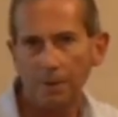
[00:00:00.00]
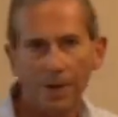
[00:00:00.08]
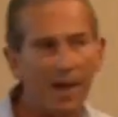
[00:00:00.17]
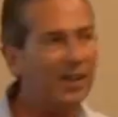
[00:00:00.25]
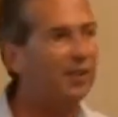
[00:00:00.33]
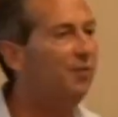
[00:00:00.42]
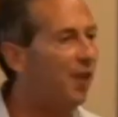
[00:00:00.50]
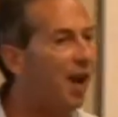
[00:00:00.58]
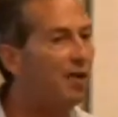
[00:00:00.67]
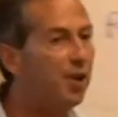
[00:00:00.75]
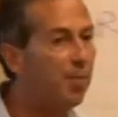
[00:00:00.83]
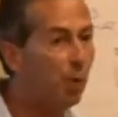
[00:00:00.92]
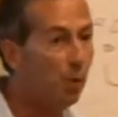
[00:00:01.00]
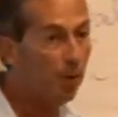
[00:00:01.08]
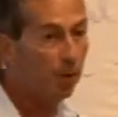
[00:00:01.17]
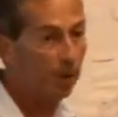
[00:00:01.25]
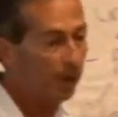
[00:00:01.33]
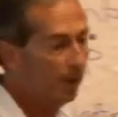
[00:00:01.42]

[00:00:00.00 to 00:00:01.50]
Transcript: less variable